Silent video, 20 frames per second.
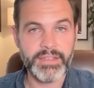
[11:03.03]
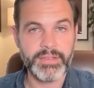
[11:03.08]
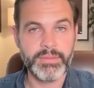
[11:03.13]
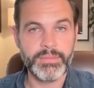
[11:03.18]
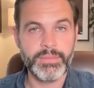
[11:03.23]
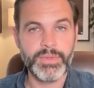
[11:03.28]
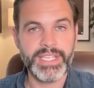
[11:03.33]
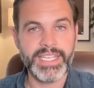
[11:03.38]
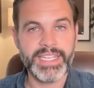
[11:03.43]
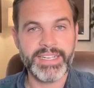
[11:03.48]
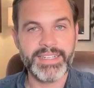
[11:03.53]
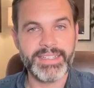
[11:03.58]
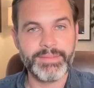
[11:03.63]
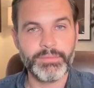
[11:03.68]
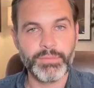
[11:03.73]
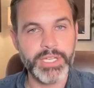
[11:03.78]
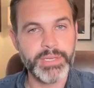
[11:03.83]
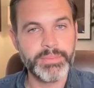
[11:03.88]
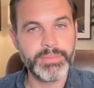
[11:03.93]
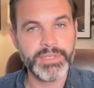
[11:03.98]
Mm-hmm. We can
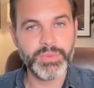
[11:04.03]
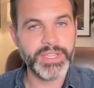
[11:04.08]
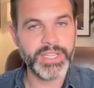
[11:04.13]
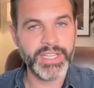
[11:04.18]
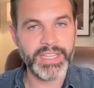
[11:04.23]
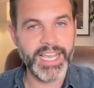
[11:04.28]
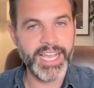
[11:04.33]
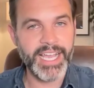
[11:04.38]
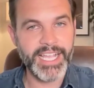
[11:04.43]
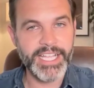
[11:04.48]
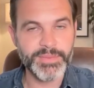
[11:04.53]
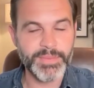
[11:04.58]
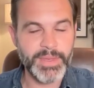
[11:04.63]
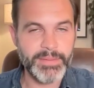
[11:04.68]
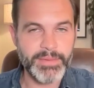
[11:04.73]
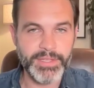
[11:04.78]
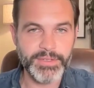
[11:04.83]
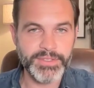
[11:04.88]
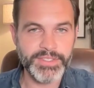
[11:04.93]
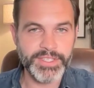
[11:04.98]
read between the lines.
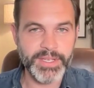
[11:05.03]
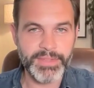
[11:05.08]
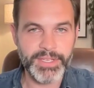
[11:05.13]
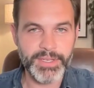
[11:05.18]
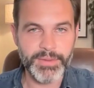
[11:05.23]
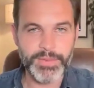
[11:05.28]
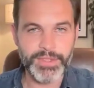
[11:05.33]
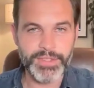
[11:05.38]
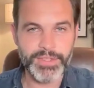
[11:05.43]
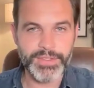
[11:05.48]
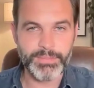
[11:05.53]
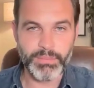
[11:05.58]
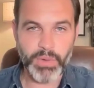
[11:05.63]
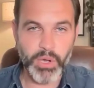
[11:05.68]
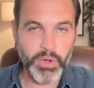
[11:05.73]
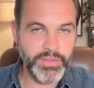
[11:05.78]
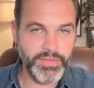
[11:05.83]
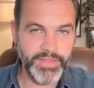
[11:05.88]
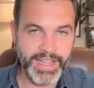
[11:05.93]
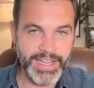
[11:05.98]
Maybe there's something with
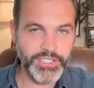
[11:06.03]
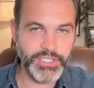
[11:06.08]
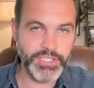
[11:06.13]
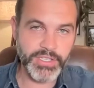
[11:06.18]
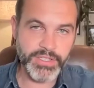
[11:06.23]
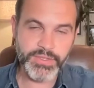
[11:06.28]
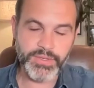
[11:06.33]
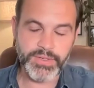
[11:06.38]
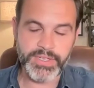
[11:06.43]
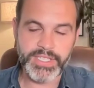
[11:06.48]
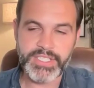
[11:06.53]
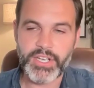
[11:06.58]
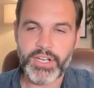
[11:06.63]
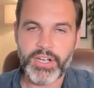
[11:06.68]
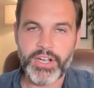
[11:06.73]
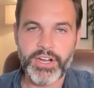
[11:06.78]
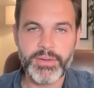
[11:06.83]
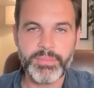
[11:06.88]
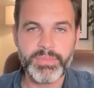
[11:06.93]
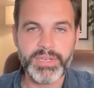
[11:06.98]
motivations or his
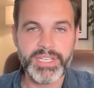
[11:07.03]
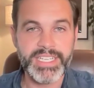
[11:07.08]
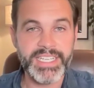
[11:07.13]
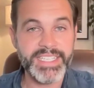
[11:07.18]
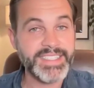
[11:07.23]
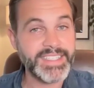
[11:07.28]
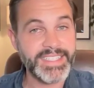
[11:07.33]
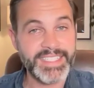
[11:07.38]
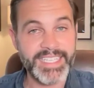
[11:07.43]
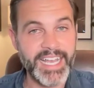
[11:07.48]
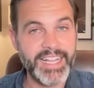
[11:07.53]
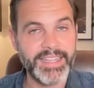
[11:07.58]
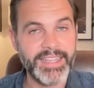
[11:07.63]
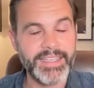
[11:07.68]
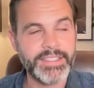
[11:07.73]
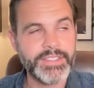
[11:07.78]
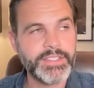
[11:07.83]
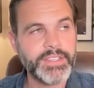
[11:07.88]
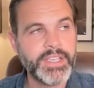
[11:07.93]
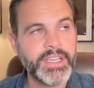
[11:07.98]
heart, but it doesn't tell
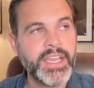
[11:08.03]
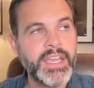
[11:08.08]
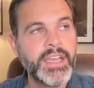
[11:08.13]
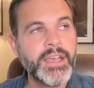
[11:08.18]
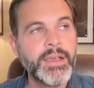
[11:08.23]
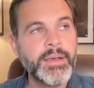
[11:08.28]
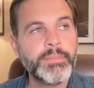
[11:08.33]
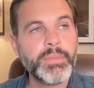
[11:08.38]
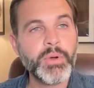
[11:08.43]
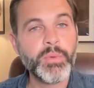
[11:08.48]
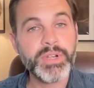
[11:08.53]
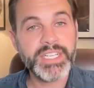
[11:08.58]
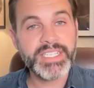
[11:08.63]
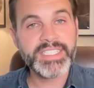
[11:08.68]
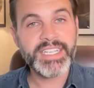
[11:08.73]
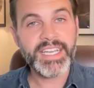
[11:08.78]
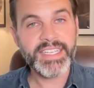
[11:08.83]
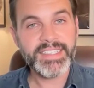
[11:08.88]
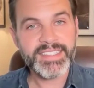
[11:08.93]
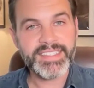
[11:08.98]
us. But what it
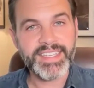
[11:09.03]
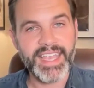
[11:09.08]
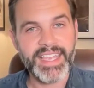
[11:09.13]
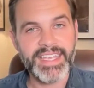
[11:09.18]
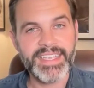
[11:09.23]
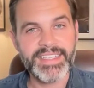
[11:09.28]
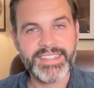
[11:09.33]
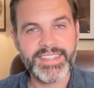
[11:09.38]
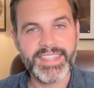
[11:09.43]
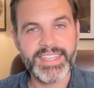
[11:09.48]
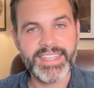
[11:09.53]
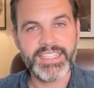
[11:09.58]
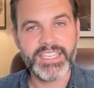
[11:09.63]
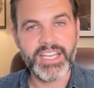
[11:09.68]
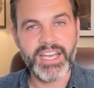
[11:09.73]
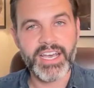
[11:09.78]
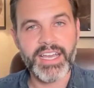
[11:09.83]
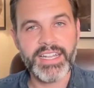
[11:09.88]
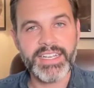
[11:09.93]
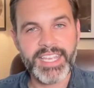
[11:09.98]
does say is that
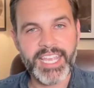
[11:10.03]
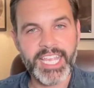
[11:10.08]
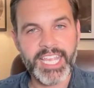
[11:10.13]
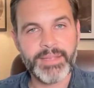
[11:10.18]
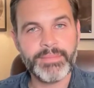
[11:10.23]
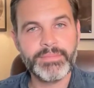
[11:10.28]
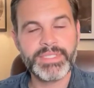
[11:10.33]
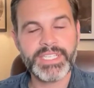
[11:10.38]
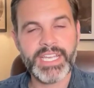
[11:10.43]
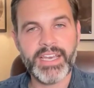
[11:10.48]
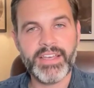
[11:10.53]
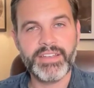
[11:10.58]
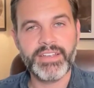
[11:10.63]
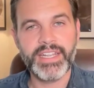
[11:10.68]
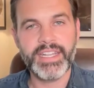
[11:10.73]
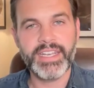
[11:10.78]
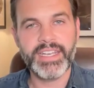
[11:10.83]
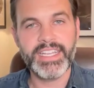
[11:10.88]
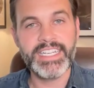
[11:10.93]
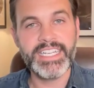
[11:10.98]
God came down
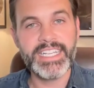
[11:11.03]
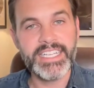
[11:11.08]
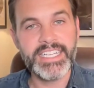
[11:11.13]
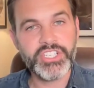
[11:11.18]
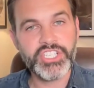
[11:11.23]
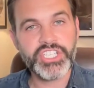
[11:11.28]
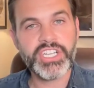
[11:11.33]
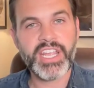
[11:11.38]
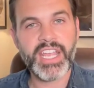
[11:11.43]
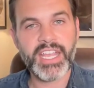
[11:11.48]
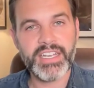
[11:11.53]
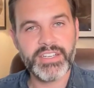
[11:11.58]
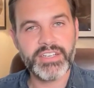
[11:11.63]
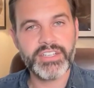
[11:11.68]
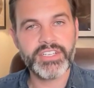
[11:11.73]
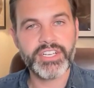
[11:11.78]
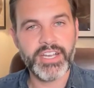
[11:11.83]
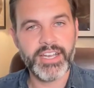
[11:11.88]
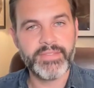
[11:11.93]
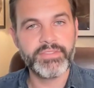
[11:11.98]
and initiated
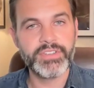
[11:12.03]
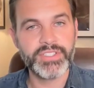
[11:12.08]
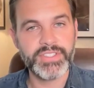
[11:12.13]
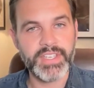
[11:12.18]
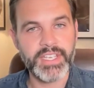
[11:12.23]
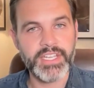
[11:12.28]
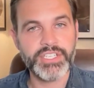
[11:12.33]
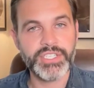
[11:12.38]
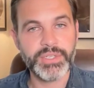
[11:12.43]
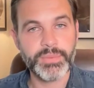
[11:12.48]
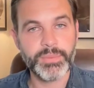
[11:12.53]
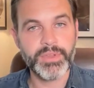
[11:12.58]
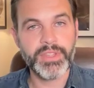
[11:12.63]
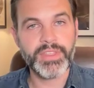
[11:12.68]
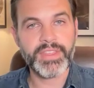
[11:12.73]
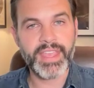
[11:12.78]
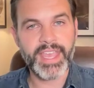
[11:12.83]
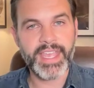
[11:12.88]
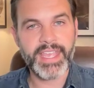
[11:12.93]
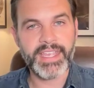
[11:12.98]
a conversation
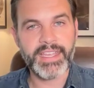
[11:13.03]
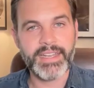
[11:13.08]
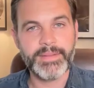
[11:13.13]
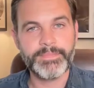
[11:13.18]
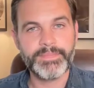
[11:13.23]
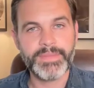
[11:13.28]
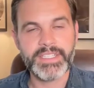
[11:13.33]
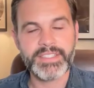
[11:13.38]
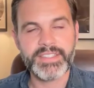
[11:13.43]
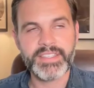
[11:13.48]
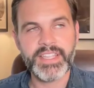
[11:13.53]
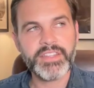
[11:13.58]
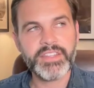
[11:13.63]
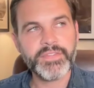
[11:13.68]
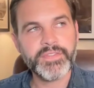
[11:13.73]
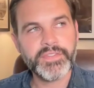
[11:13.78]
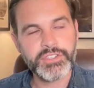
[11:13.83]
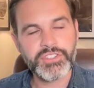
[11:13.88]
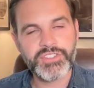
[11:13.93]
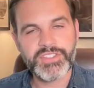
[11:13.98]
with Cain. Mm. It's not the
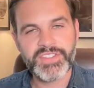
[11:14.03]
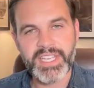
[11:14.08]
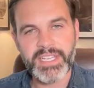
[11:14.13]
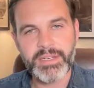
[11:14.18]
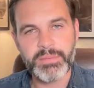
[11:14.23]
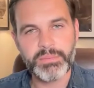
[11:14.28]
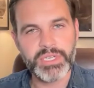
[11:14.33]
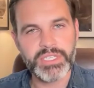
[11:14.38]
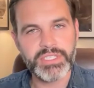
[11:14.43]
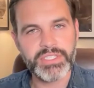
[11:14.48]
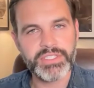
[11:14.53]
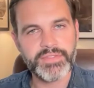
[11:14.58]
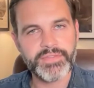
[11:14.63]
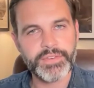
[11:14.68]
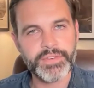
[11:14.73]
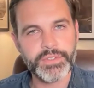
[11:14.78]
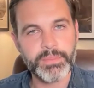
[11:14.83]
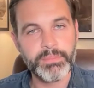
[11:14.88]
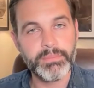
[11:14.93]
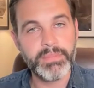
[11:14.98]
first sin, but it's the
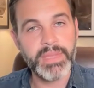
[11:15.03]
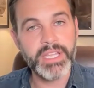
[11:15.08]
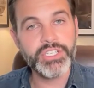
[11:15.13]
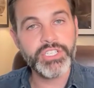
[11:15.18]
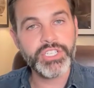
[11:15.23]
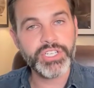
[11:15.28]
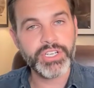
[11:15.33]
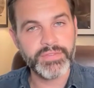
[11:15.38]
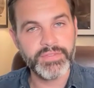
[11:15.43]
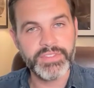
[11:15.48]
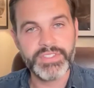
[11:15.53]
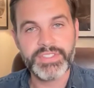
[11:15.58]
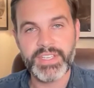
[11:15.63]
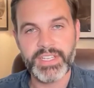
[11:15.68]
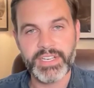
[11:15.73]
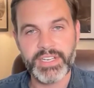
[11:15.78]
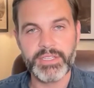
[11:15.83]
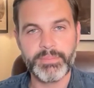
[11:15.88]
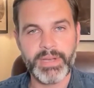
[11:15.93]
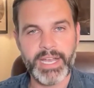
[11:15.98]
first mention of
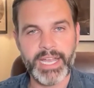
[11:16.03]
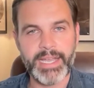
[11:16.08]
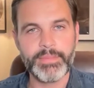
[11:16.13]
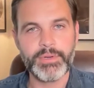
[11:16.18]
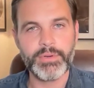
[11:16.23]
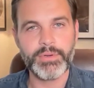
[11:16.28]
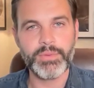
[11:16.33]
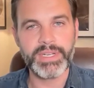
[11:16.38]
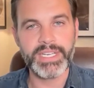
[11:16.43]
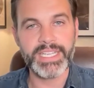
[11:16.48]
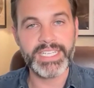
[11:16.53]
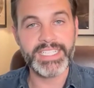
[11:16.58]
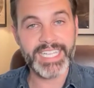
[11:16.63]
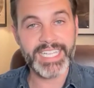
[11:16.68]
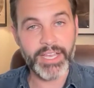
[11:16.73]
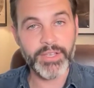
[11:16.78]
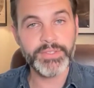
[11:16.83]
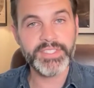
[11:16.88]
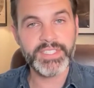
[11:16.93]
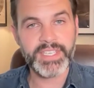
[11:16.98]
sin in the Bible when he
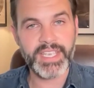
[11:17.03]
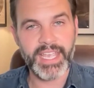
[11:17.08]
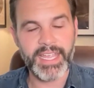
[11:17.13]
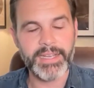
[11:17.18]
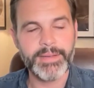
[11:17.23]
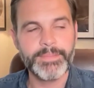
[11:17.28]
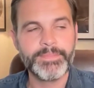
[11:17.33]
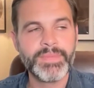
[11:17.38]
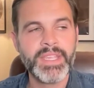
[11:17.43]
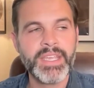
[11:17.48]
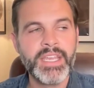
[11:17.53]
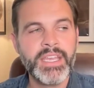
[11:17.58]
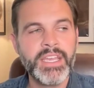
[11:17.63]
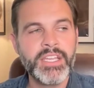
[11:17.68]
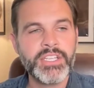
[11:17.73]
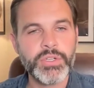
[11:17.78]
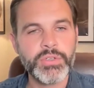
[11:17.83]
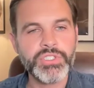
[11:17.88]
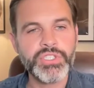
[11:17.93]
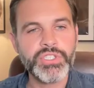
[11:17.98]
tells Cain,
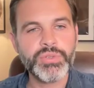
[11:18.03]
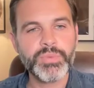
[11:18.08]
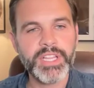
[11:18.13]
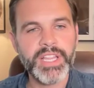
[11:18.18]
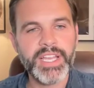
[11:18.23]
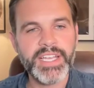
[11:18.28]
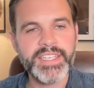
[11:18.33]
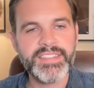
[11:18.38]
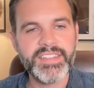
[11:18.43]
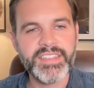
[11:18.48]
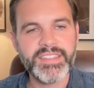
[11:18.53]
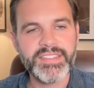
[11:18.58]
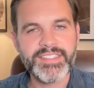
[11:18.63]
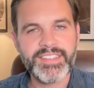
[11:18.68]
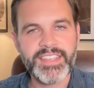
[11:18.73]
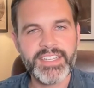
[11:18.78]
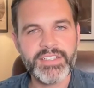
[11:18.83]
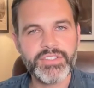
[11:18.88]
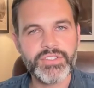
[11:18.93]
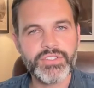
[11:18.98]
don't you realize that
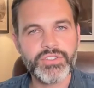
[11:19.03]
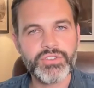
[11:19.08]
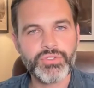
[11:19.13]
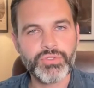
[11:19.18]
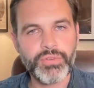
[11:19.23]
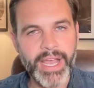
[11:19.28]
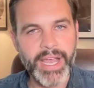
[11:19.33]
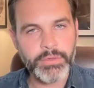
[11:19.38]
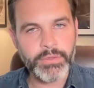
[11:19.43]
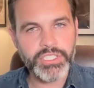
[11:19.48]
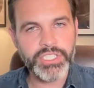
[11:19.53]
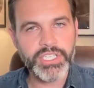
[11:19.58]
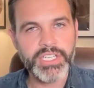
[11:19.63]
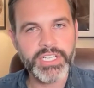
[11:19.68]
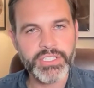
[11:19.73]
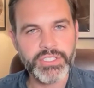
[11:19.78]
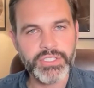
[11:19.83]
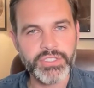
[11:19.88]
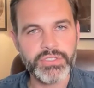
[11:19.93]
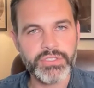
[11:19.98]
sin is
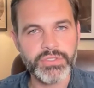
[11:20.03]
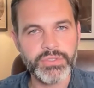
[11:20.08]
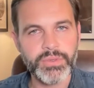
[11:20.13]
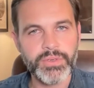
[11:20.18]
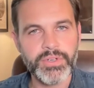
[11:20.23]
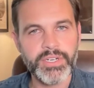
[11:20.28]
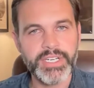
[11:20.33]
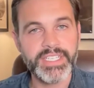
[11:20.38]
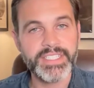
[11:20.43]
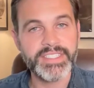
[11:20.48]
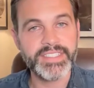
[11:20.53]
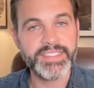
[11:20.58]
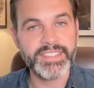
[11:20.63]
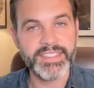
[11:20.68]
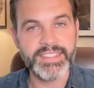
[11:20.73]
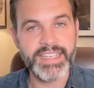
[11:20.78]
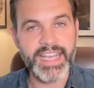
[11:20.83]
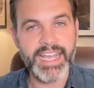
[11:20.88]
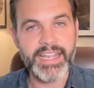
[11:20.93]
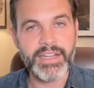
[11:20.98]
crouching at your door and its
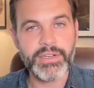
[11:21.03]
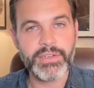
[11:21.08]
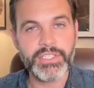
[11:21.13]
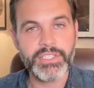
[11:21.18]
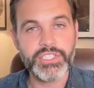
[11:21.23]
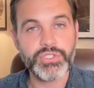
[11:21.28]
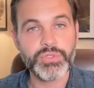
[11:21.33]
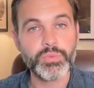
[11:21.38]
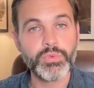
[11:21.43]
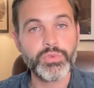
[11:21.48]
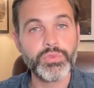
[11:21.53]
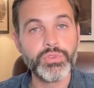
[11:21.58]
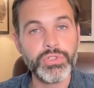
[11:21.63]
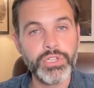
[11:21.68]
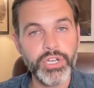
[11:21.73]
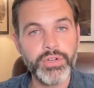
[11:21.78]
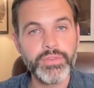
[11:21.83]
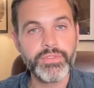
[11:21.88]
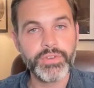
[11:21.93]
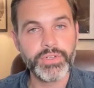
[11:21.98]
desire is to
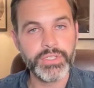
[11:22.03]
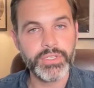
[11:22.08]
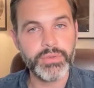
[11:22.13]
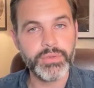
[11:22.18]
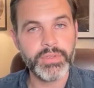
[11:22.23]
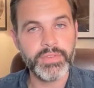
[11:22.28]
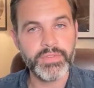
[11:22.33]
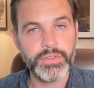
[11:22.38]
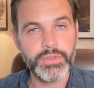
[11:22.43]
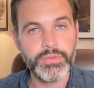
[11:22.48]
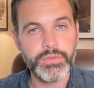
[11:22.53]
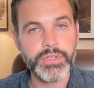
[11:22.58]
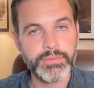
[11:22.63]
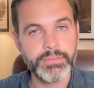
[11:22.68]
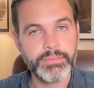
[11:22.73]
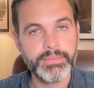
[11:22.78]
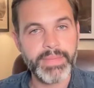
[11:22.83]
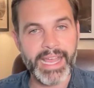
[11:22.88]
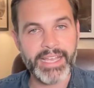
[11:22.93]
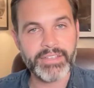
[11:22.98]
rule over you if you
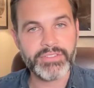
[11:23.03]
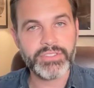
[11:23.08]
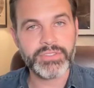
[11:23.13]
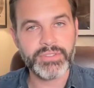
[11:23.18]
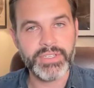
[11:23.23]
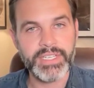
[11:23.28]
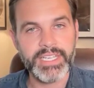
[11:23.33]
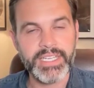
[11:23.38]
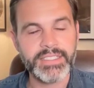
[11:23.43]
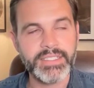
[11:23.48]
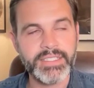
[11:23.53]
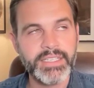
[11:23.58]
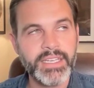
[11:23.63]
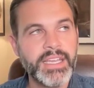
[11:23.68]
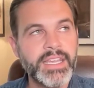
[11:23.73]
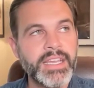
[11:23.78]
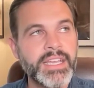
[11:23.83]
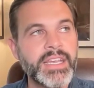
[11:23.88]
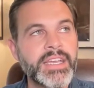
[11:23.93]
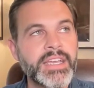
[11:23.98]
don't master it?
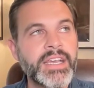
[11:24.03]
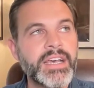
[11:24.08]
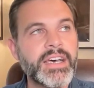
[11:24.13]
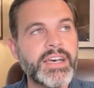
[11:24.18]
Mm-hmm.